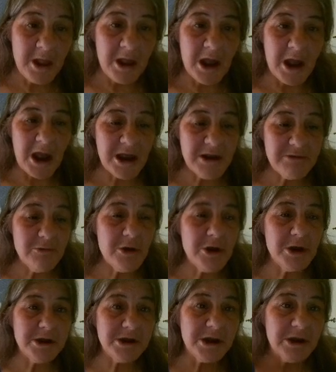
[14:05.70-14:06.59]
I
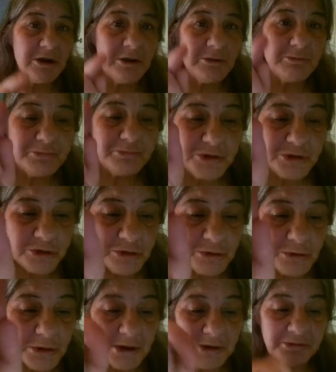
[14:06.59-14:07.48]
want to help
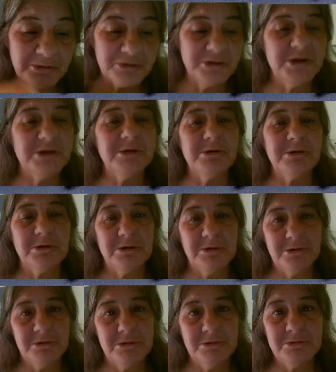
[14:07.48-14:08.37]
you out
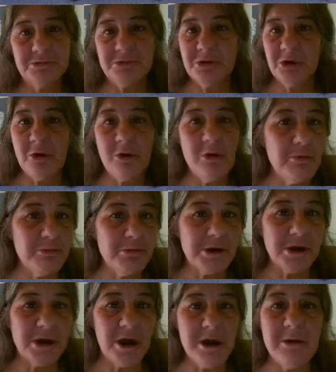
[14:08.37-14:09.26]
there to
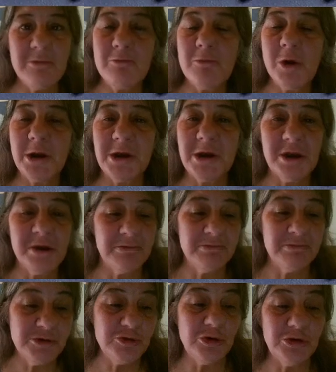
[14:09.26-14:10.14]
overcome
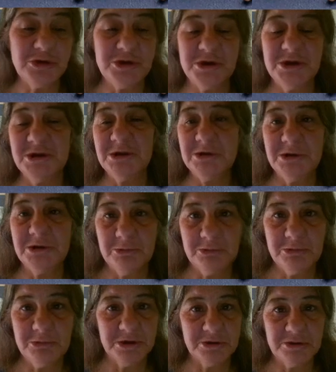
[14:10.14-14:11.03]
whatever you're
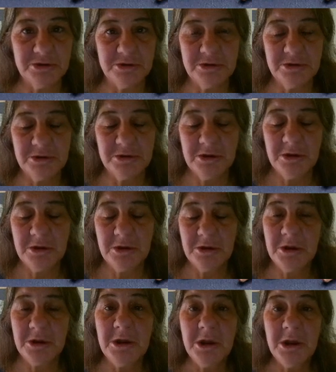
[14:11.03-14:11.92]
dealing with.
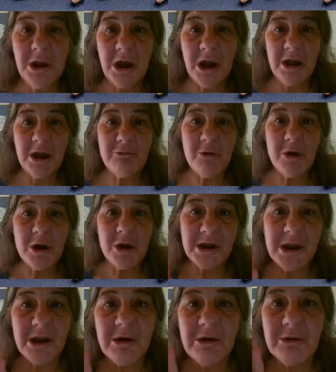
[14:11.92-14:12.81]
I want
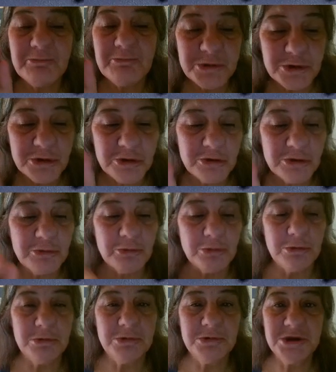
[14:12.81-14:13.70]
to help
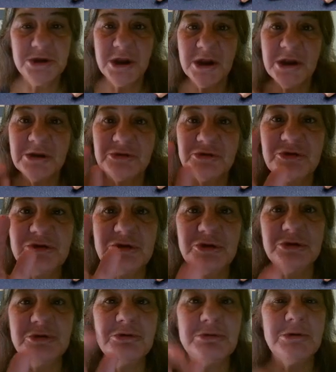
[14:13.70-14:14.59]
you. Yes,
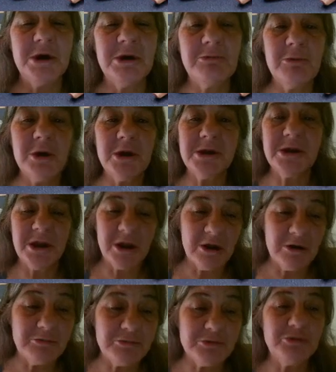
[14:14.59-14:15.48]
you. I want to
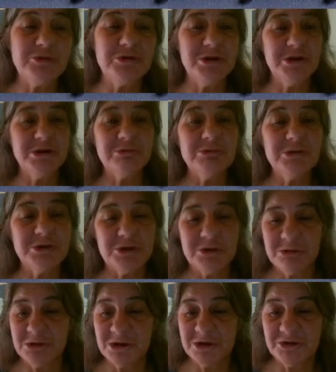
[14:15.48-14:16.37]
help you deal with
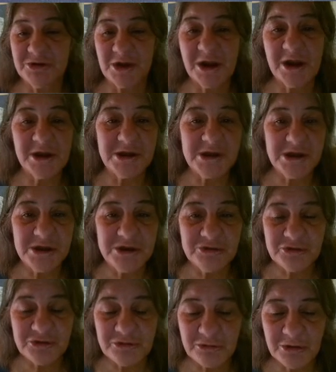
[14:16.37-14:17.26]
your anxiety
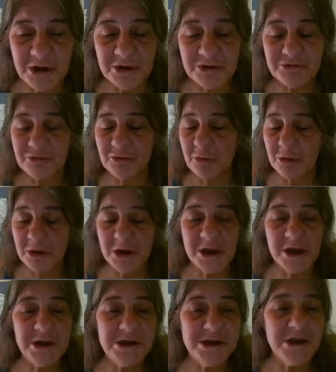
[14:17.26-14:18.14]
and stress or
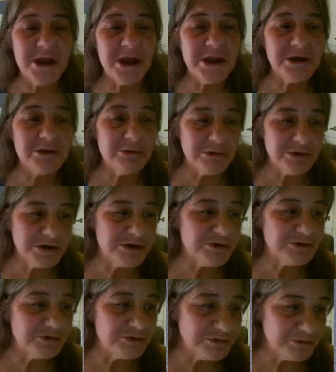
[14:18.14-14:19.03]
any anger
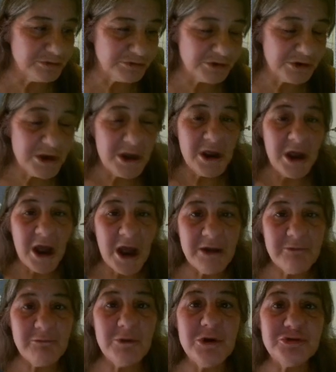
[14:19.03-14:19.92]
issues.
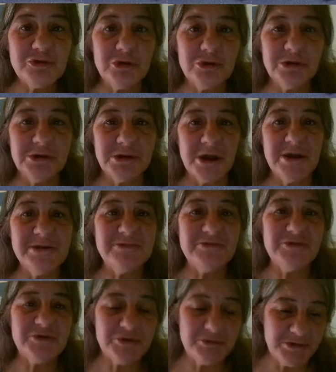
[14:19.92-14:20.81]
I want your
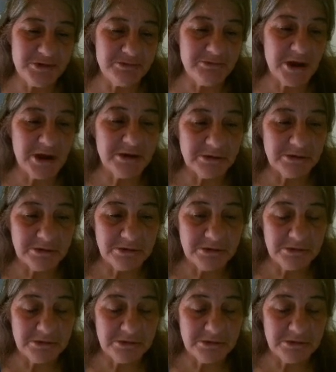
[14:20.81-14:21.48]
lives to be better.